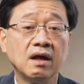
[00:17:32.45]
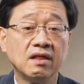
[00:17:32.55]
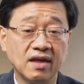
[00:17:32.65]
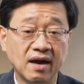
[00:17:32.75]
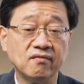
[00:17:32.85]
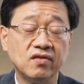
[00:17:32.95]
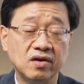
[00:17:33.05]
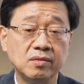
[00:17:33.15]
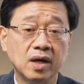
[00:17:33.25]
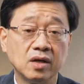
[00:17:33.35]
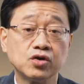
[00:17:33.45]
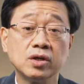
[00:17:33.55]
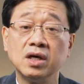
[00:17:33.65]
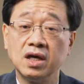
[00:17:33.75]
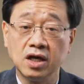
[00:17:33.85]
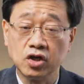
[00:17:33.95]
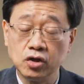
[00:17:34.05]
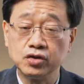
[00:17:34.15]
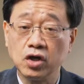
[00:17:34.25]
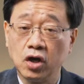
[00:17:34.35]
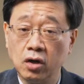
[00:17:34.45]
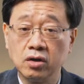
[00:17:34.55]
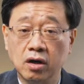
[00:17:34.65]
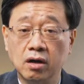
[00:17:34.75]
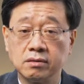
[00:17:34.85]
That very much includes Hong Kong.